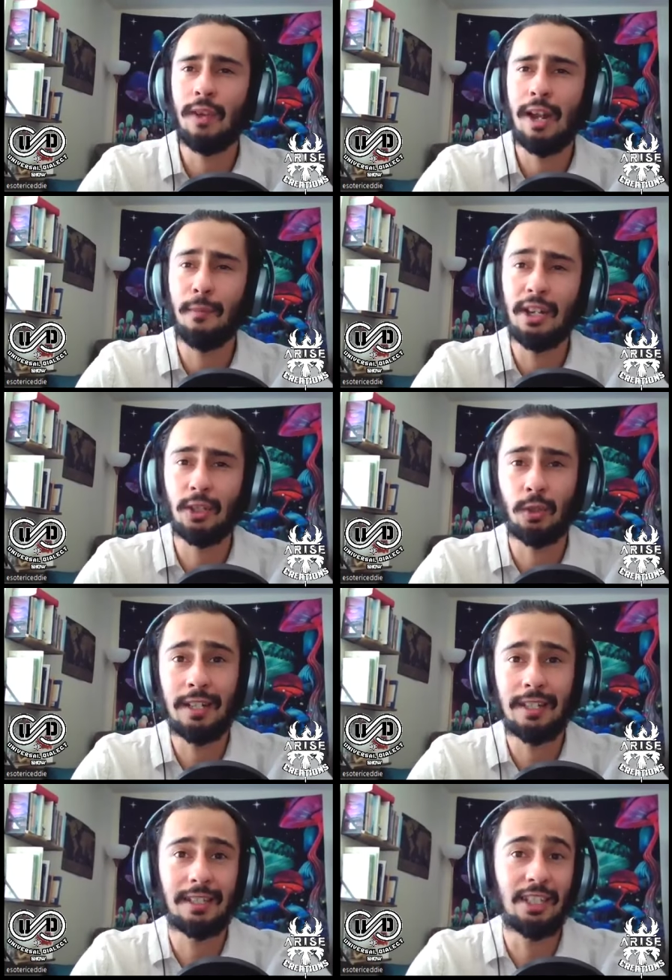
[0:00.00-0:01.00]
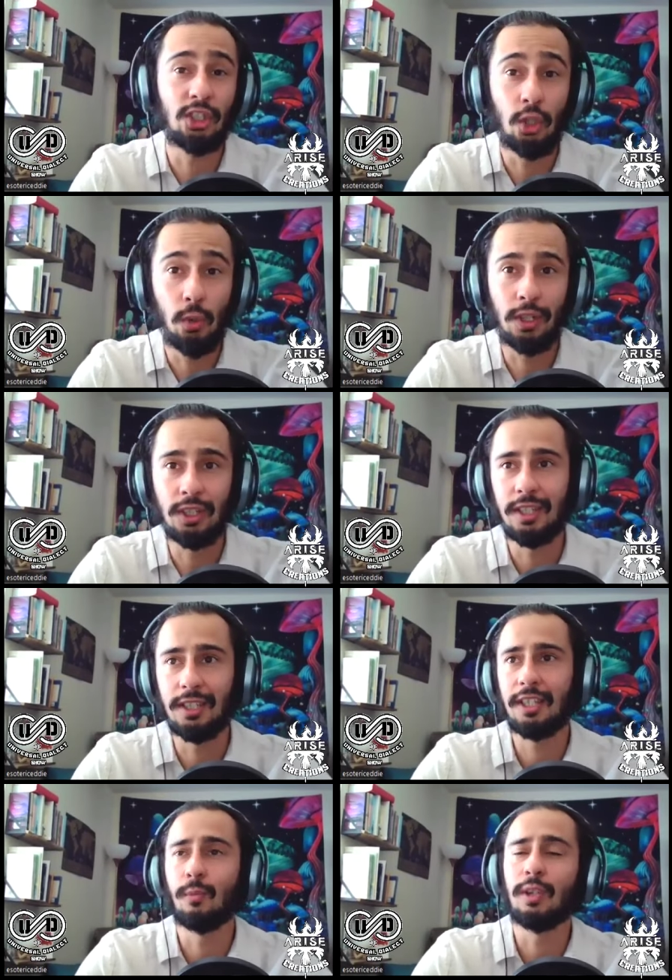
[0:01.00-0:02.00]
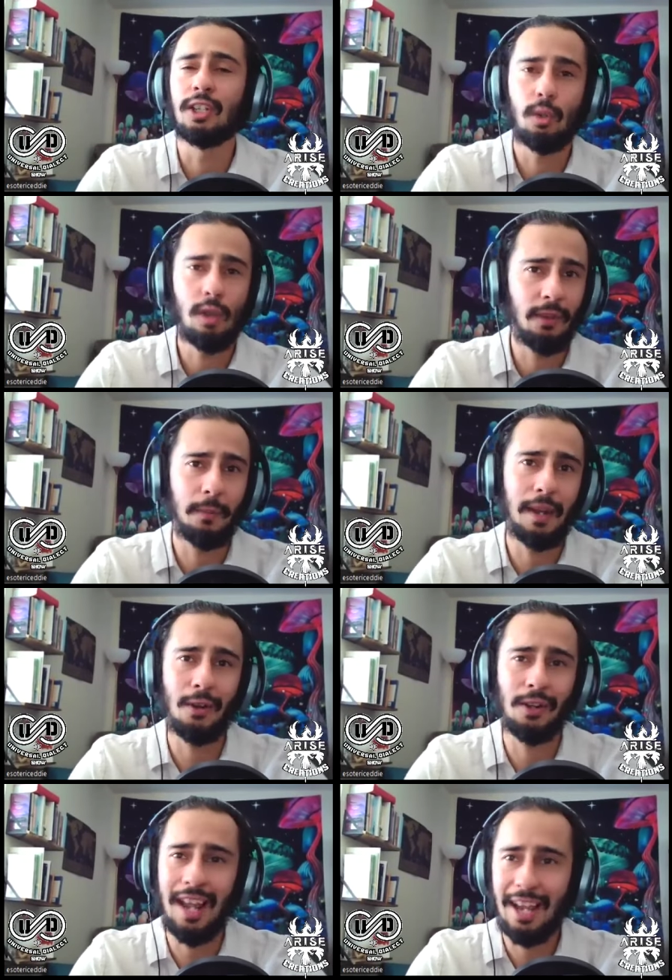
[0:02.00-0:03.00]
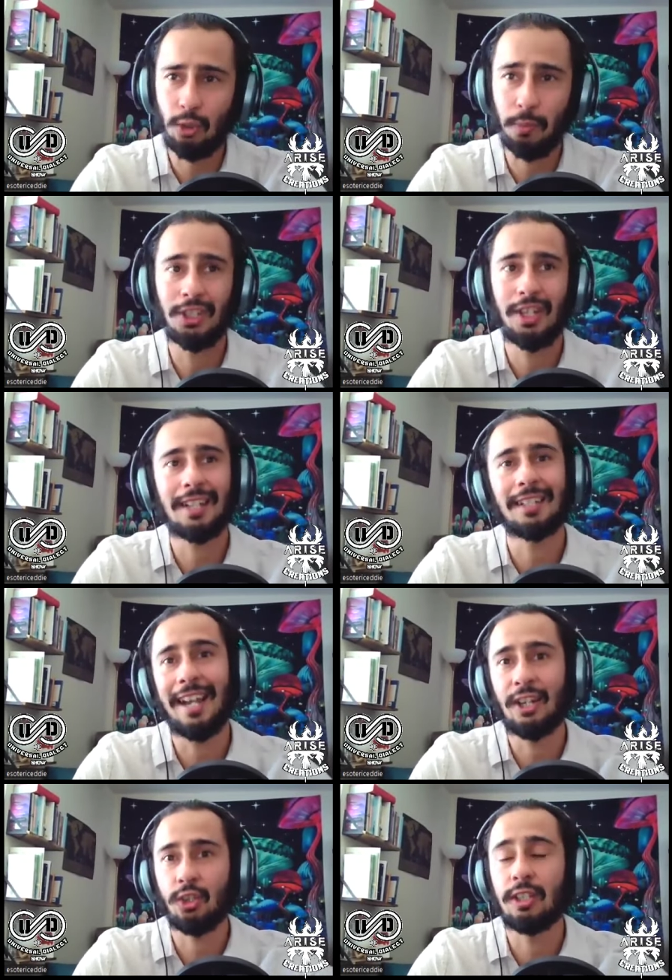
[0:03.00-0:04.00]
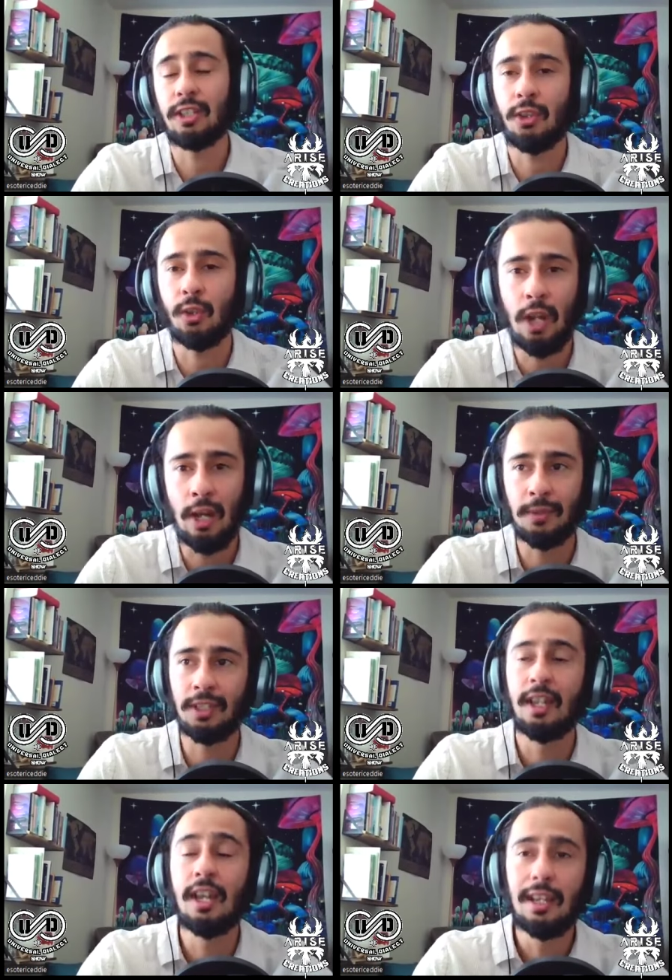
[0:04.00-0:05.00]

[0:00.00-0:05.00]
vibrational entities do exist and we do have the power to astral project and enter these other realms and